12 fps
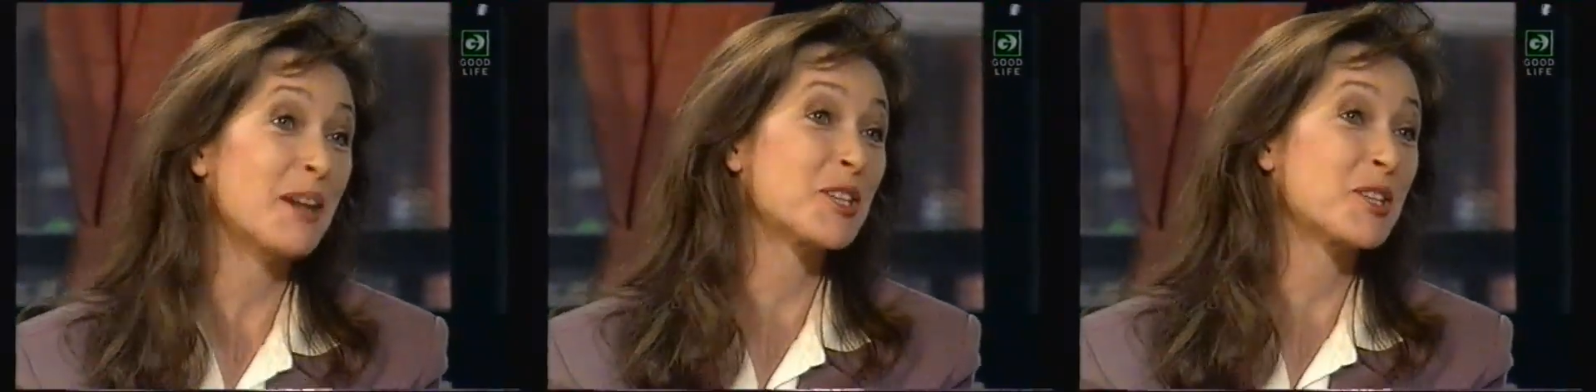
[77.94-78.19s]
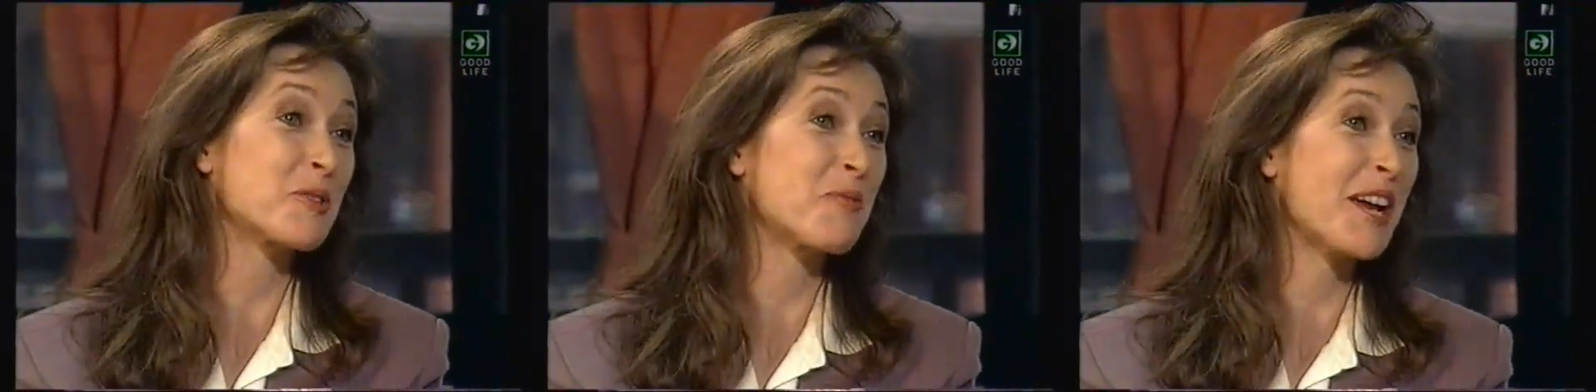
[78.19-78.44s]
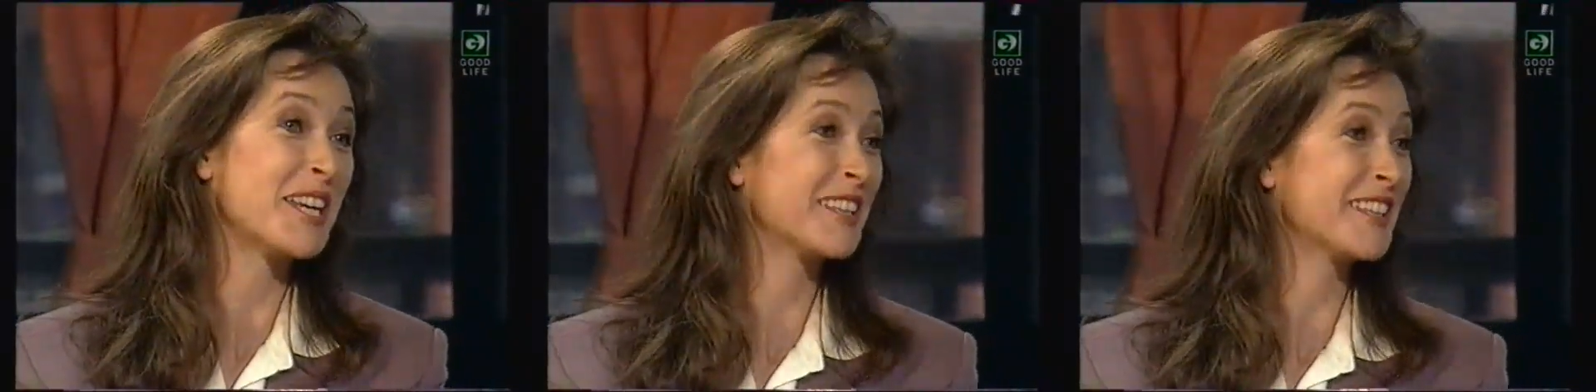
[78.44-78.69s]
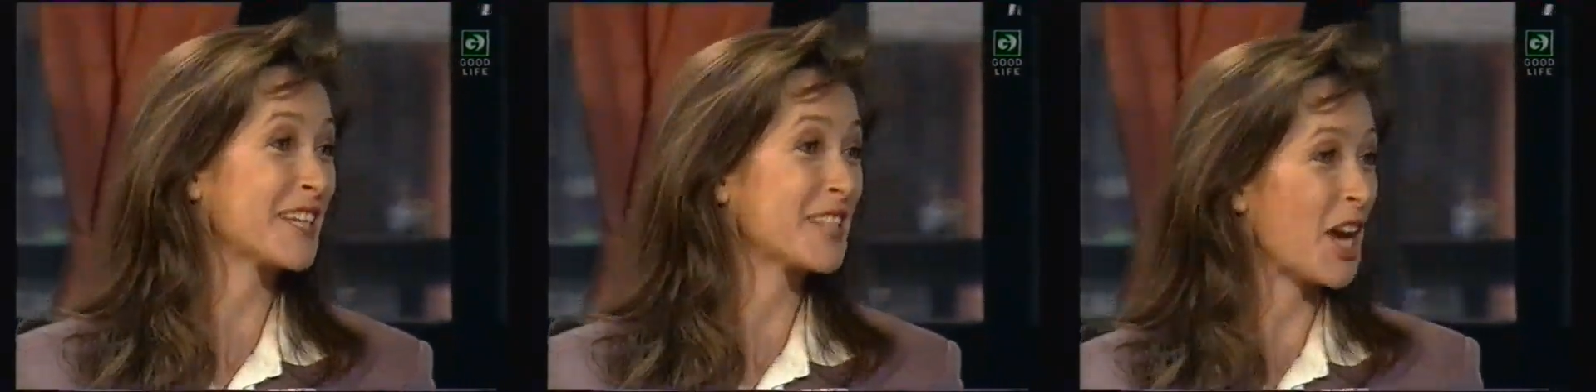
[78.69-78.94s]
Mediterranean,
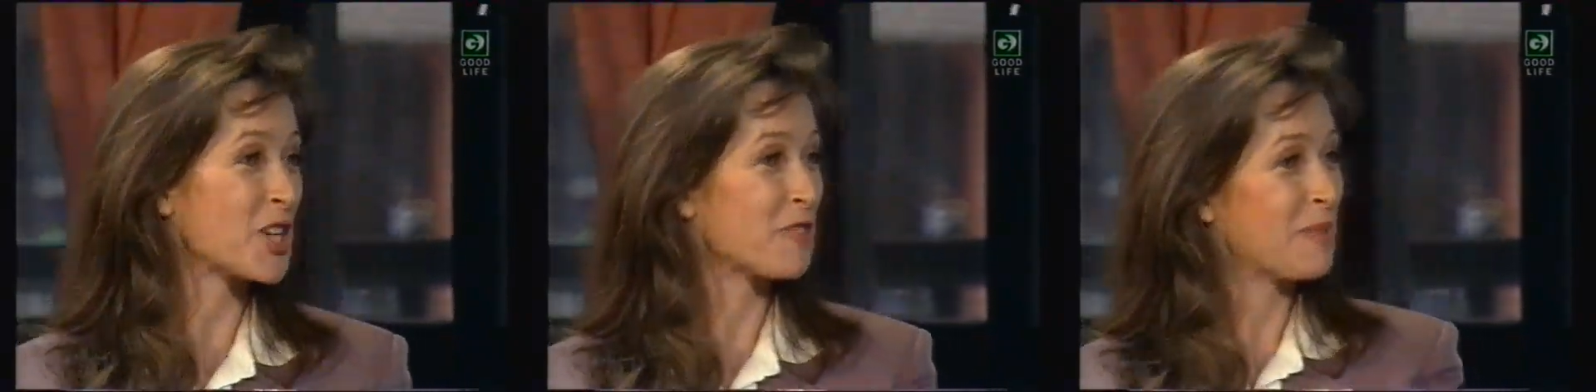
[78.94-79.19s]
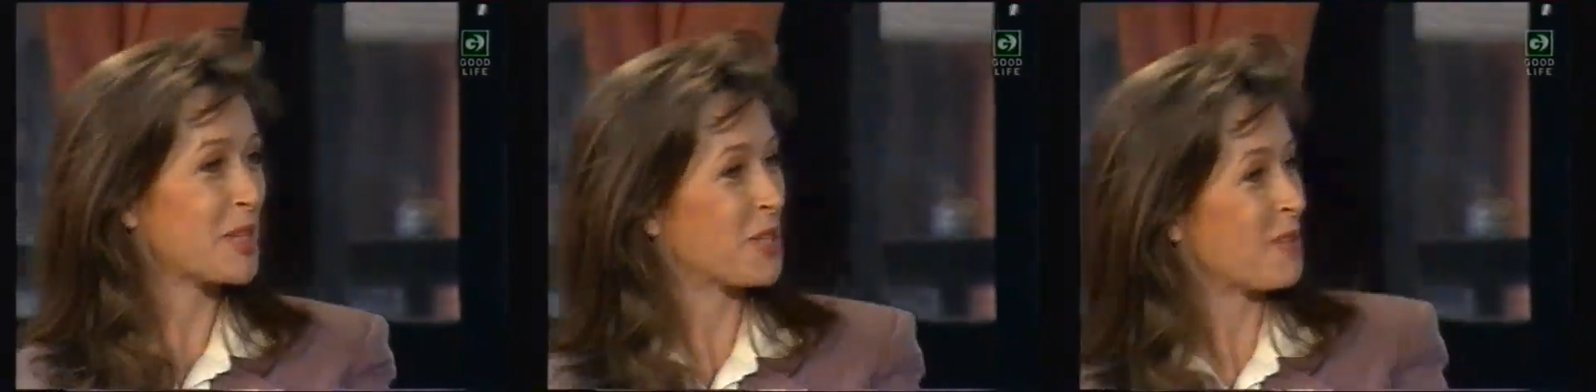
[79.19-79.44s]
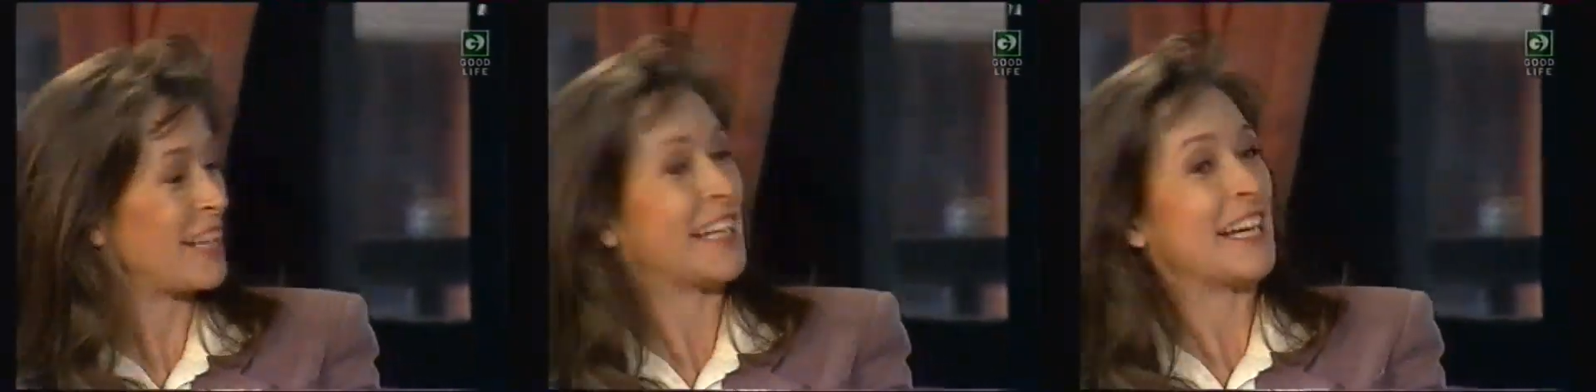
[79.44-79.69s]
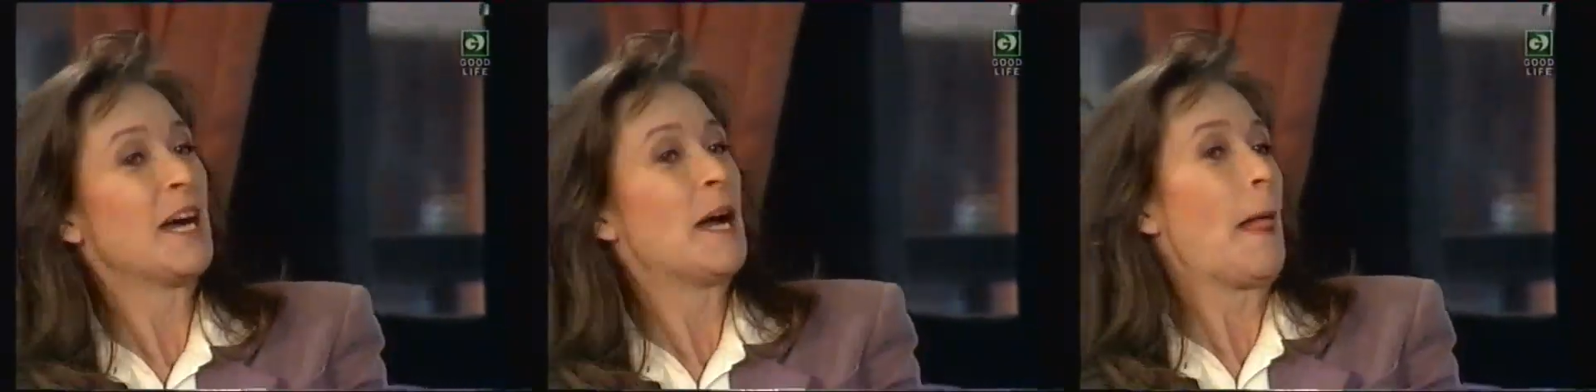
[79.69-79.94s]
yes. that dash yeah. of Mediterranean.
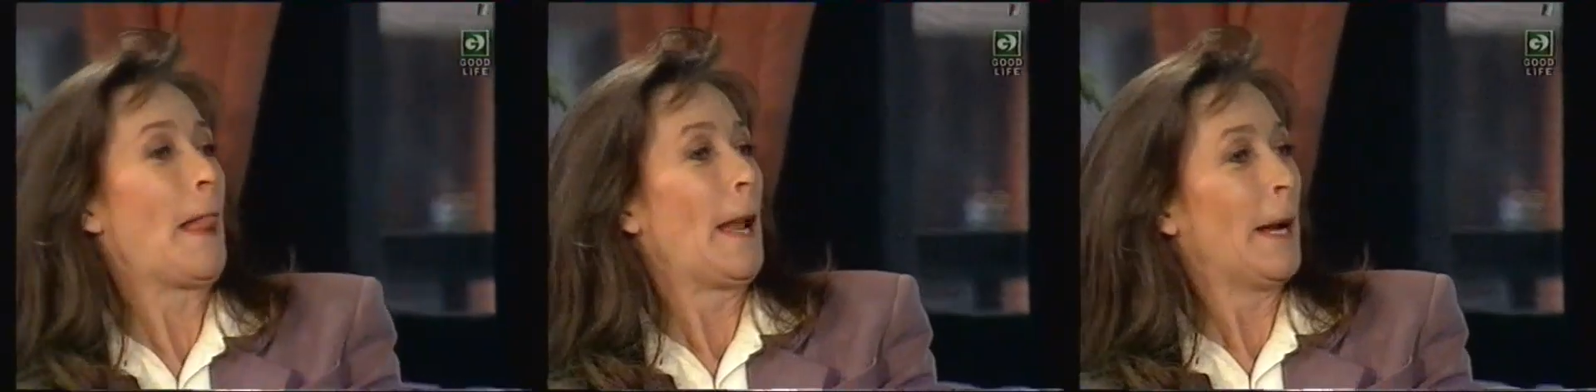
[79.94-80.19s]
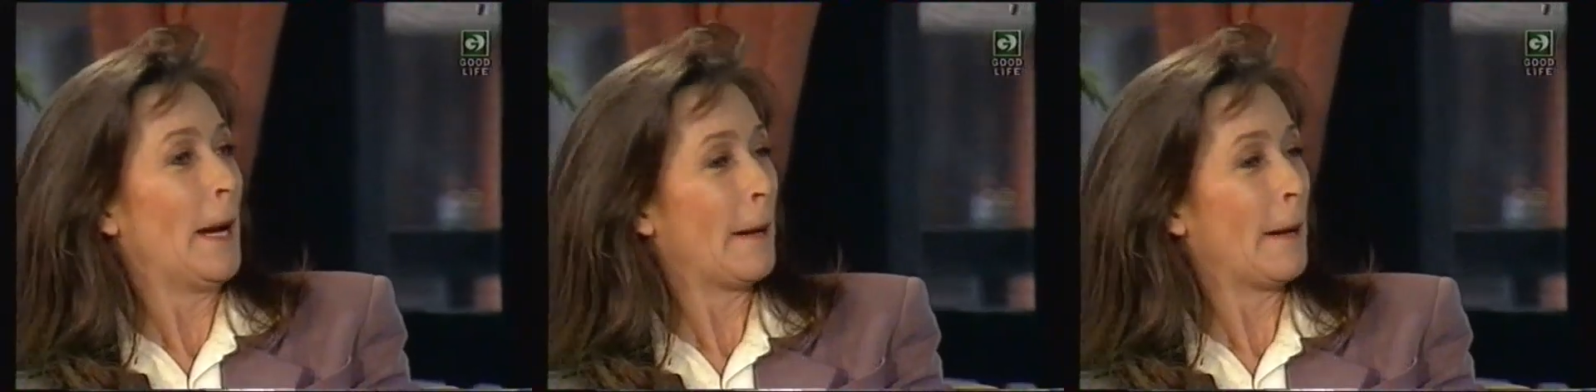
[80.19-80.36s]
Well, it probably is.